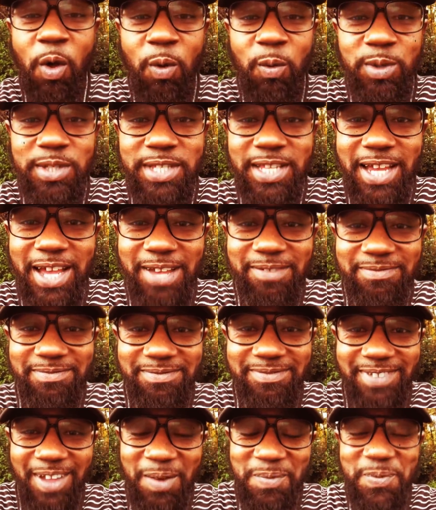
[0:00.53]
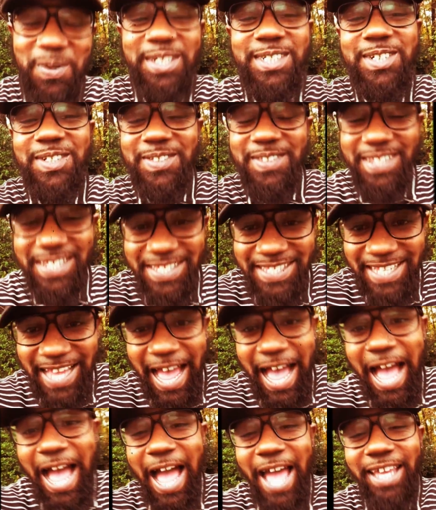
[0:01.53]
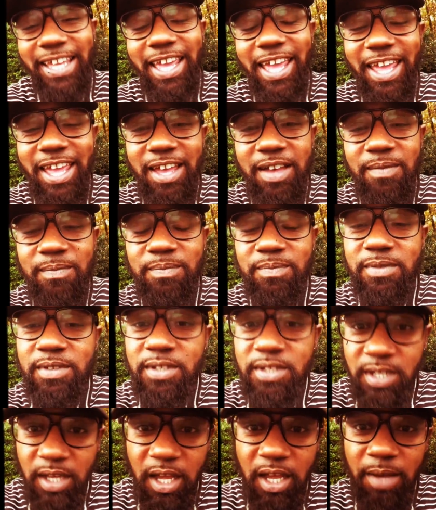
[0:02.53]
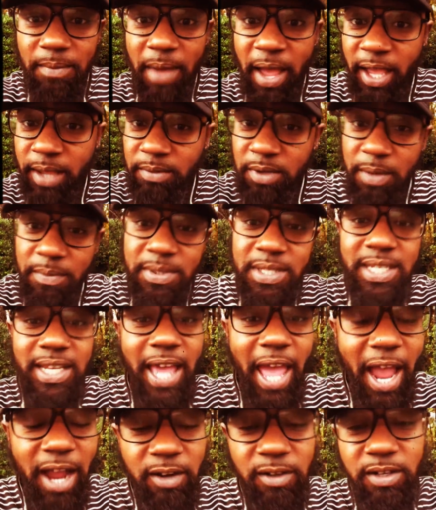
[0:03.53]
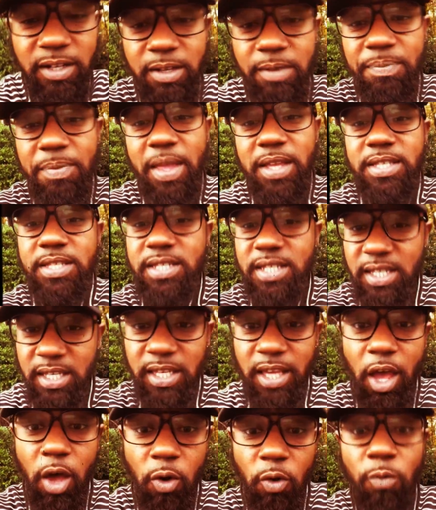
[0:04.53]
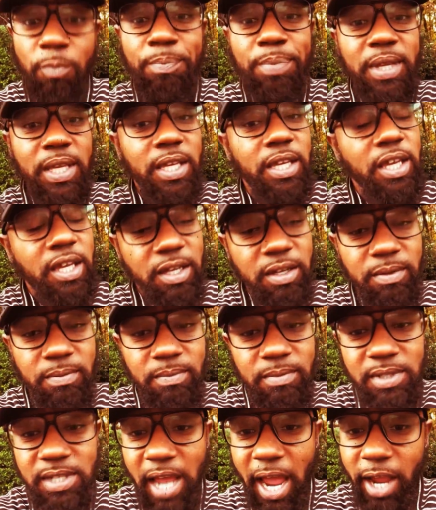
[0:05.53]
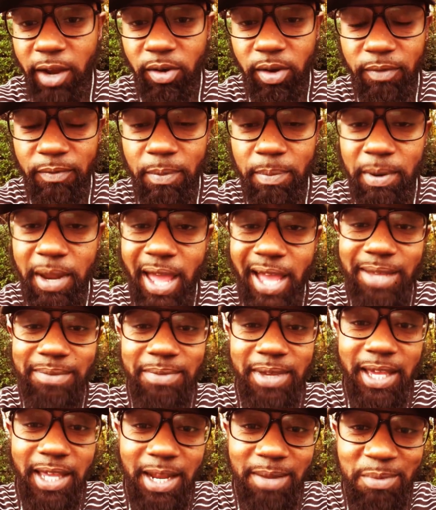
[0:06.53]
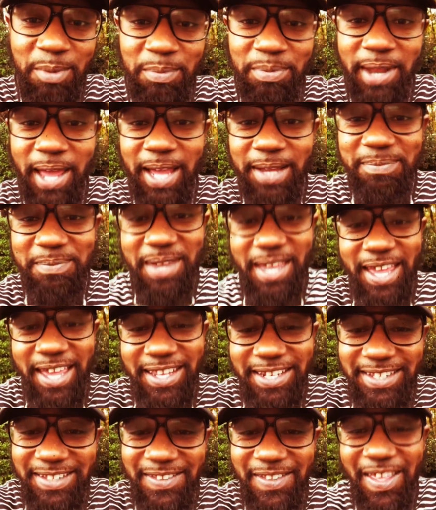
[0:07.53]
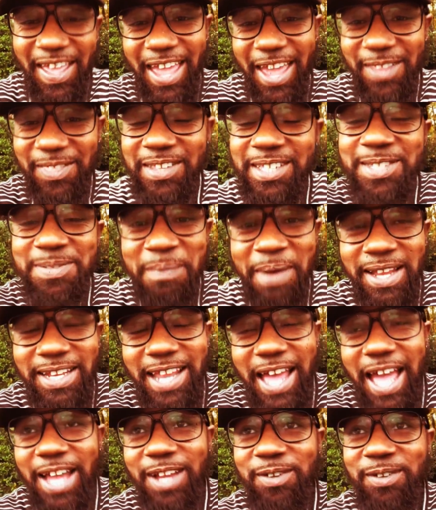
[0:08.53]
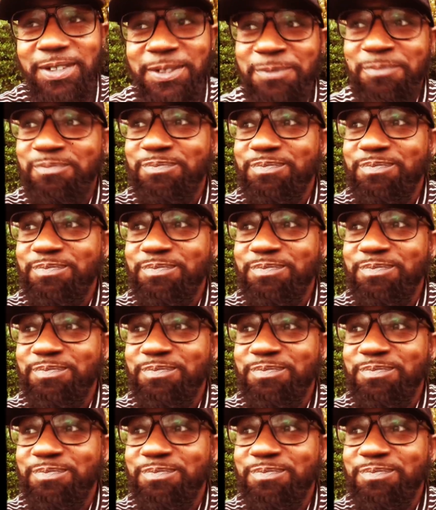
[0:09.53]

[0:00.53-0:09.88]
What's up? I'm Richard, and this is I Am Dumb. I Am Dumb is an acronym. That's D-O-B-M. Diary of a Black Man. I'm a black man, and this is my diary.